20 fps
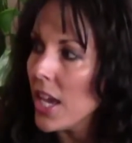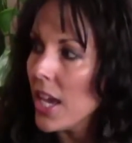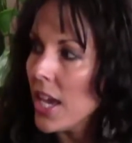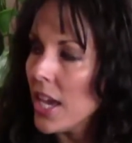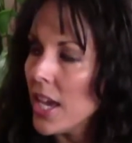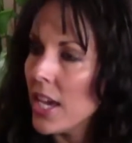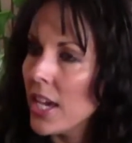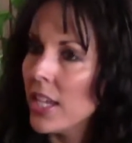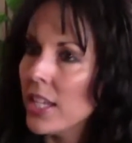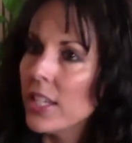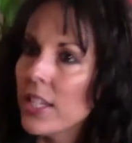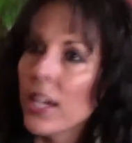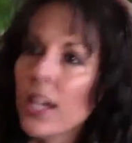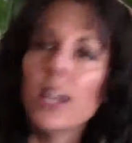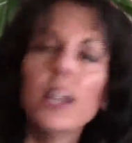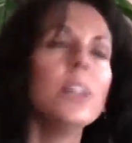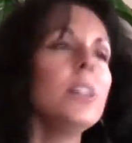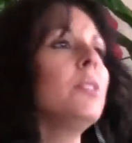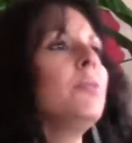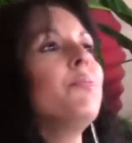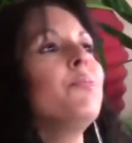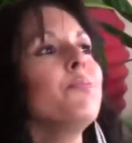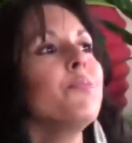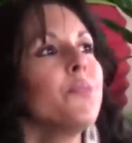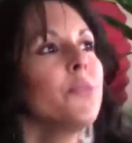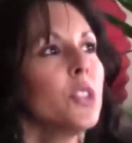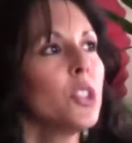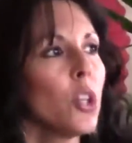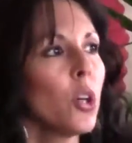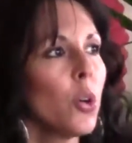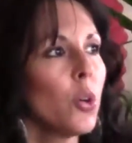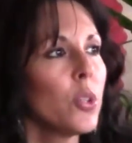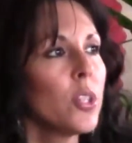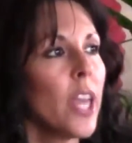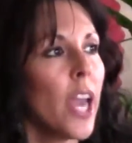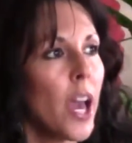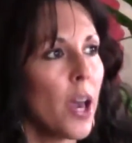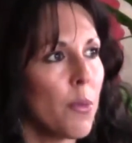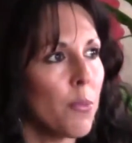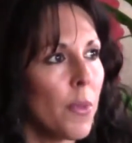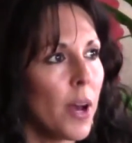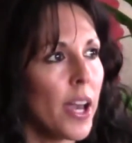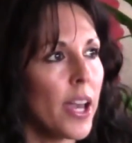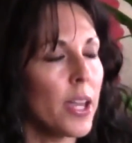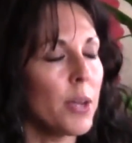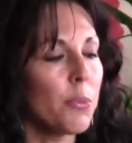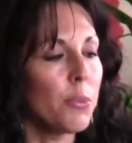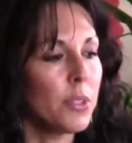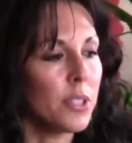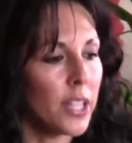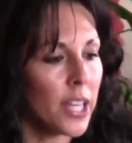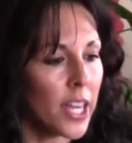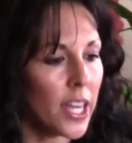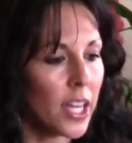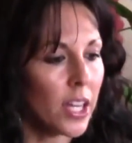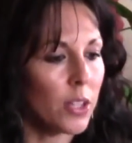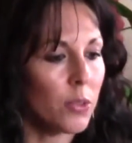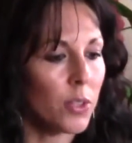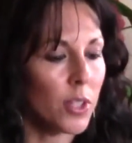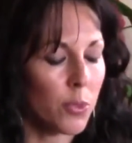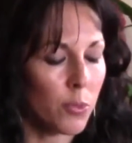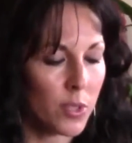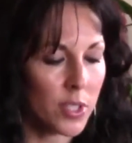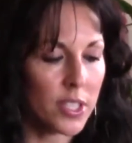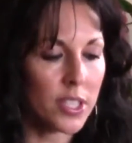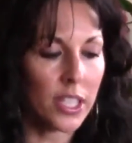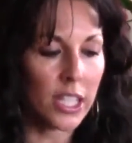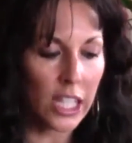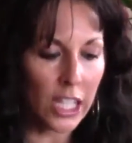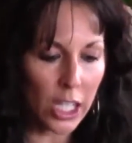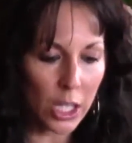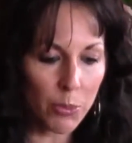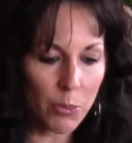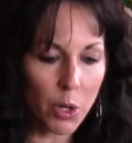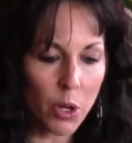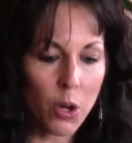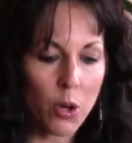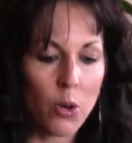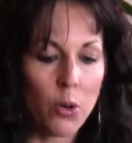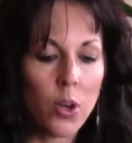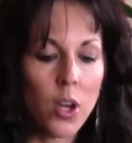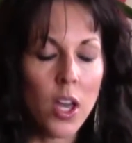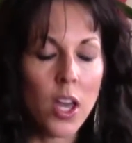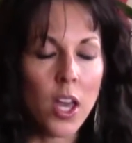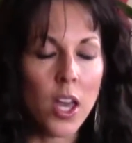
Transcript: And so yeah, my plan, it was chemo,